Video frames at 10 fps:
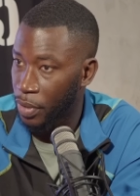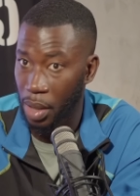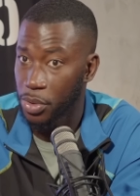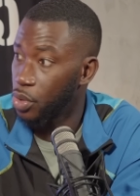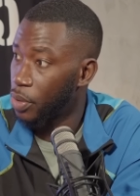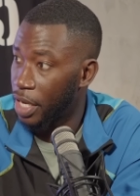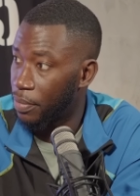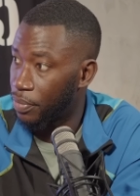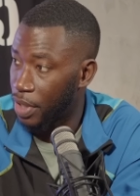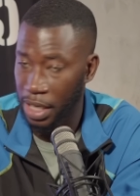it was all
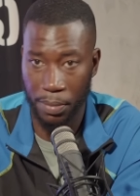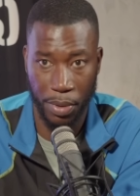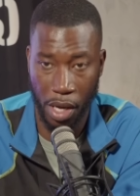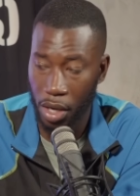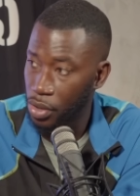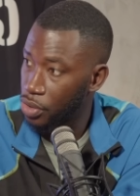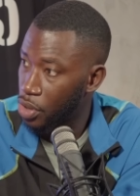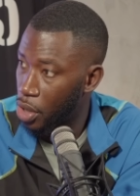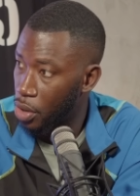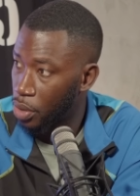him. The Olympiacos
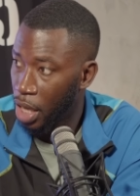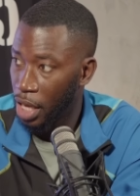goal.